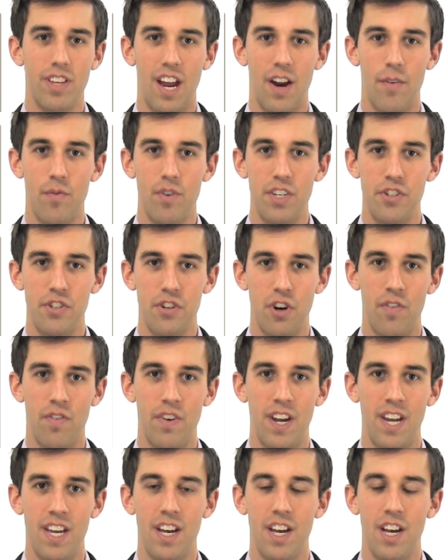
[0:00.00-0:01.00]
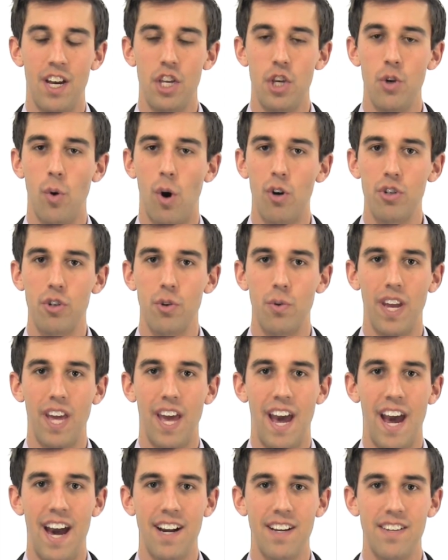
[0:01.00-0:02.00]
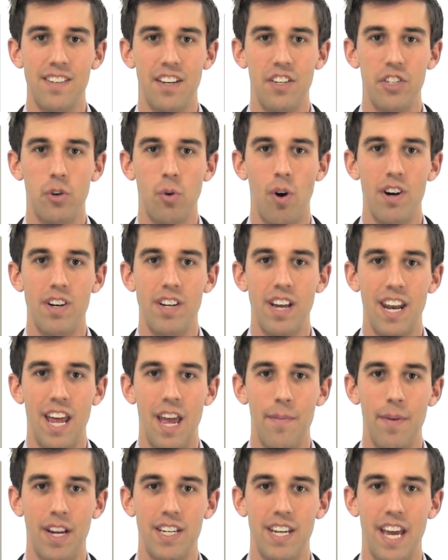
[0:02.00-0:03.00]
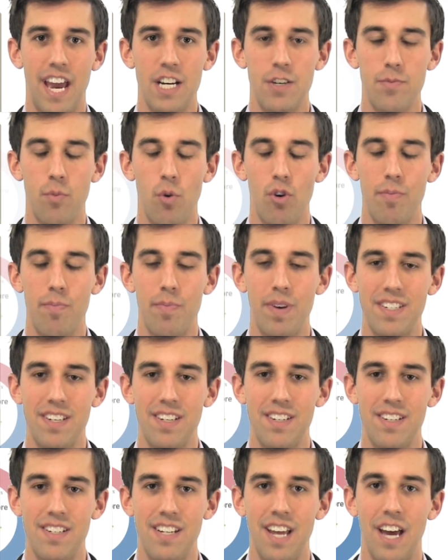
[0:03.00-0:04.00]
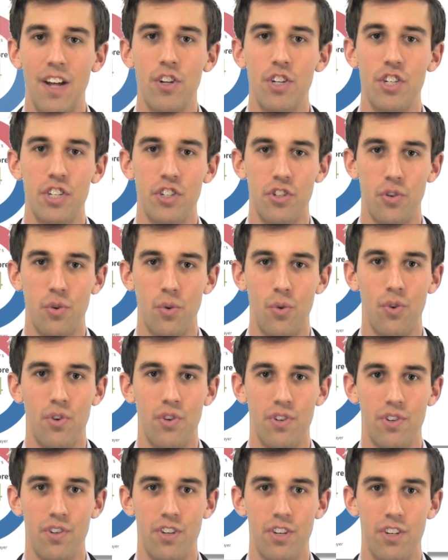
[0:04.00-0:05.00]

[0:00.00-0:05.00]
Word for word: with every survey, you also get access to our Dynamic Dashboard Business Intelligence tool.